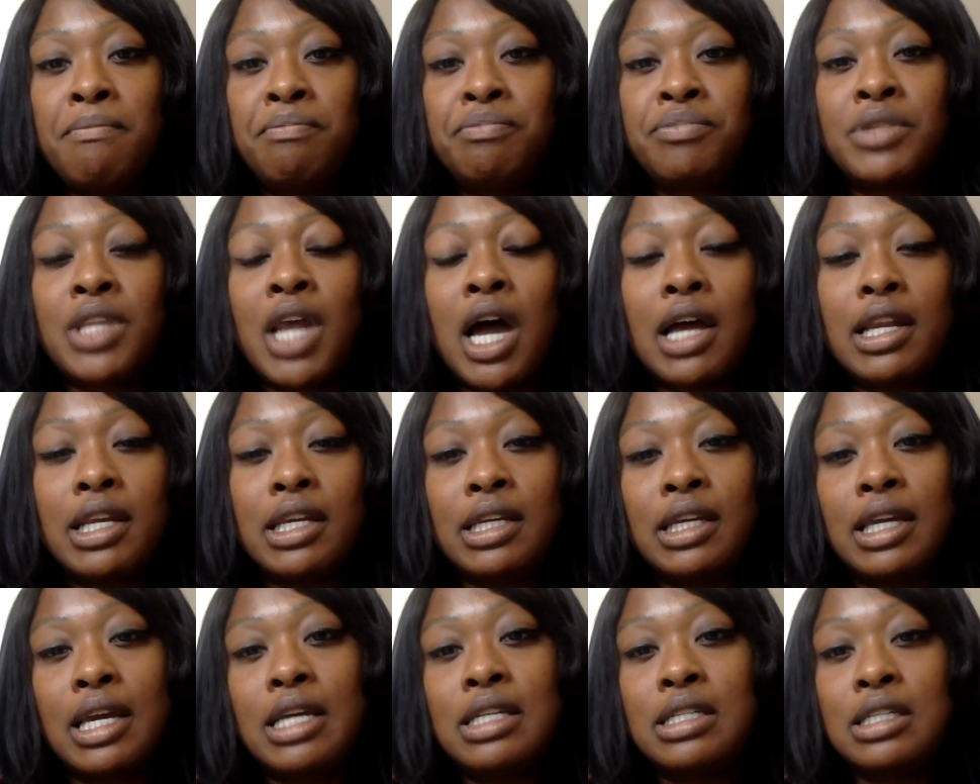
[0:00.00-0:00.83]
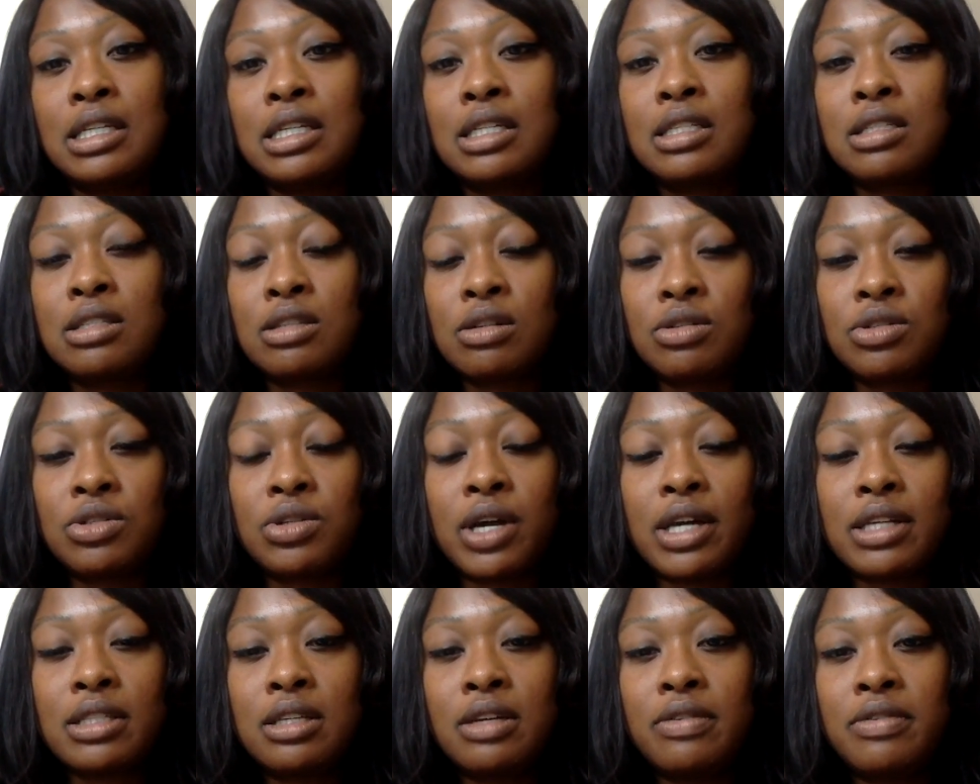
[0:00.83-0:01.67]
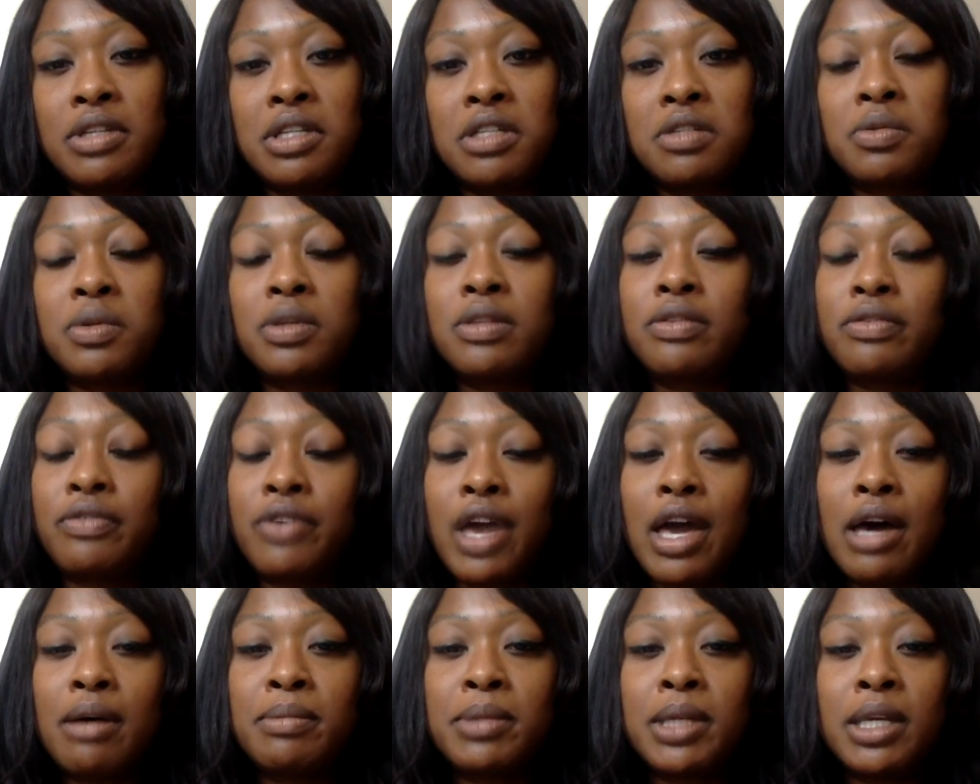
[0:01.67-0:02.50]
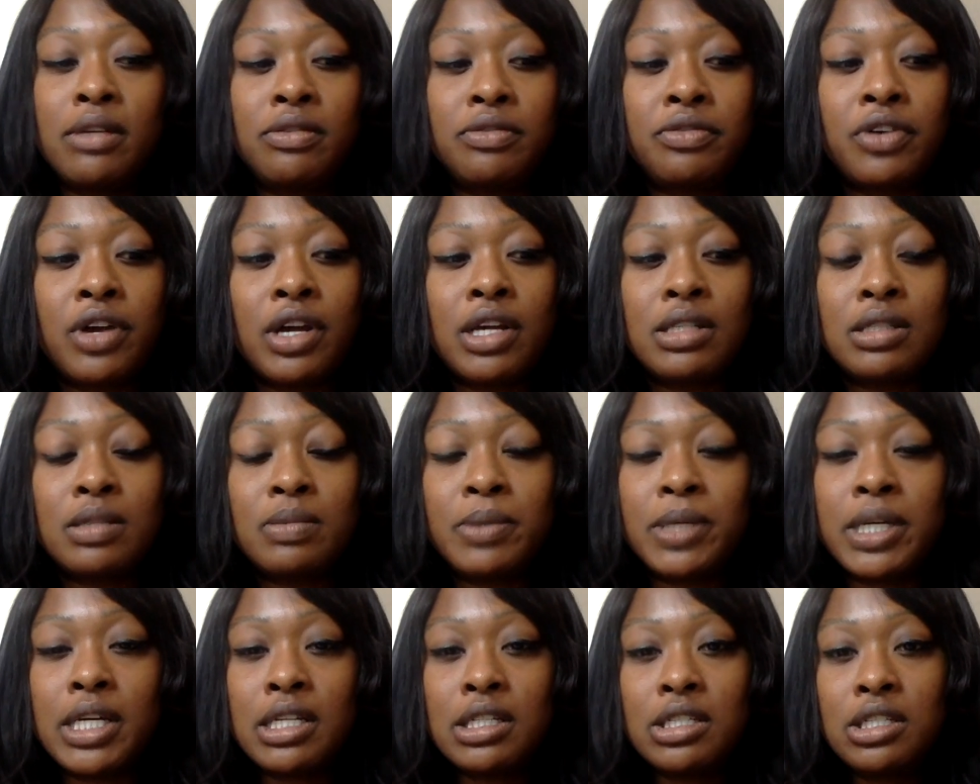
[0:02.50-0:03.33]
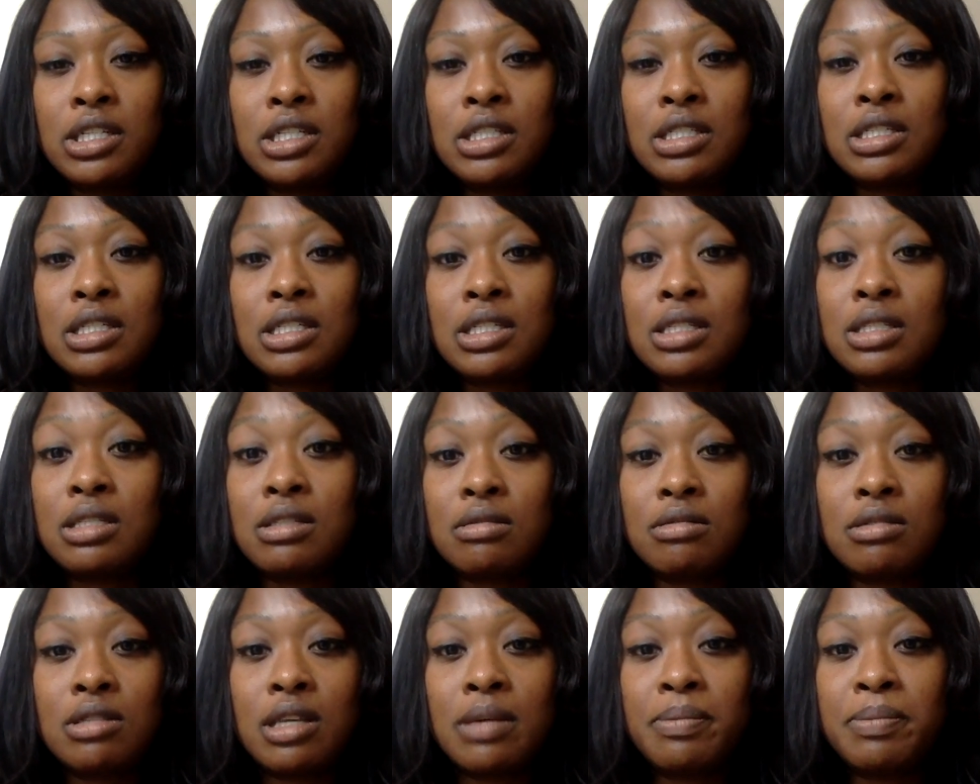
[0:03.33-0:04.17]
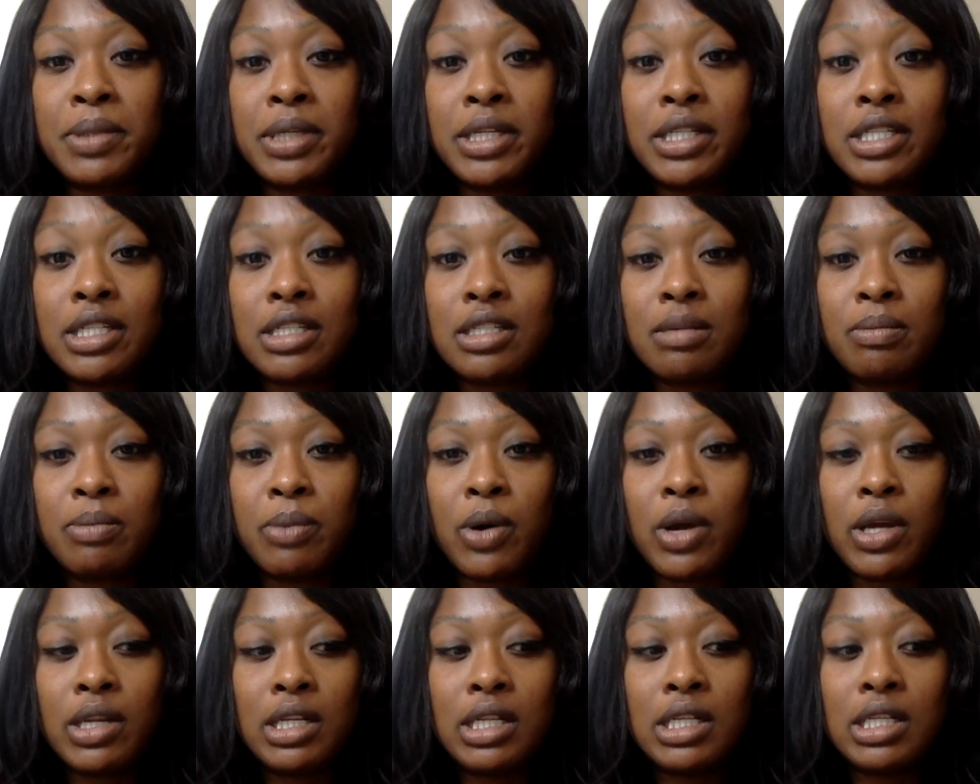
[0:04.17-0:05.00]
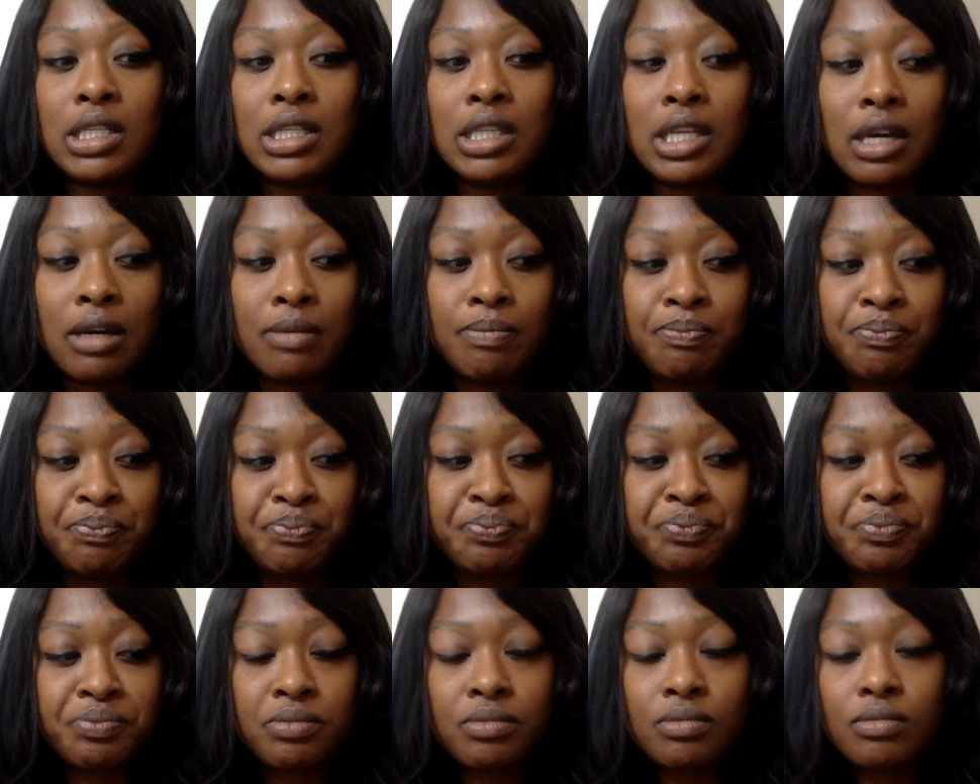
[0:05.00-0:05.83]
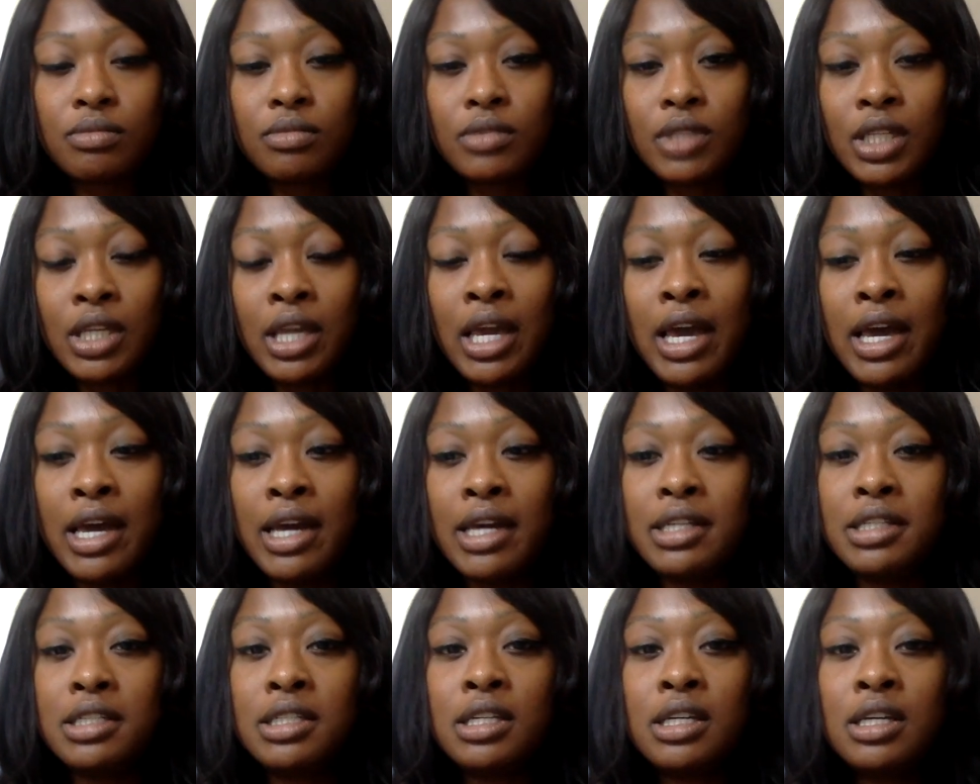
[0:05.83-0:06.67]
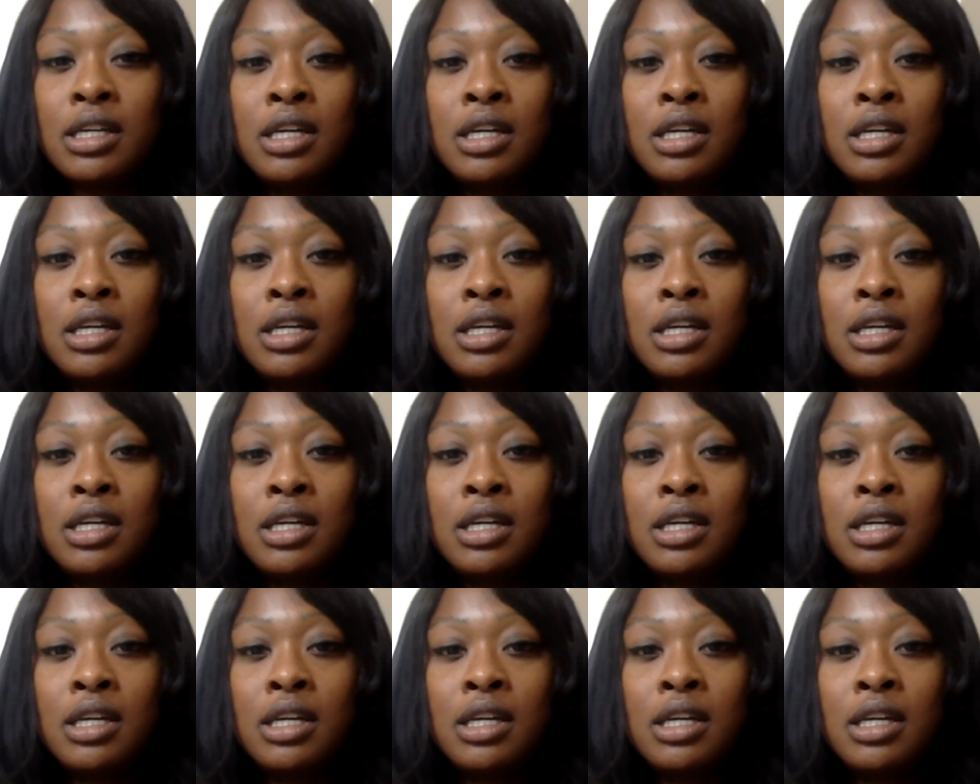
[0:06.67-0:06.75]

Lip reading: not engaging in social activities with family and friends because she's just simply disappointed in them. And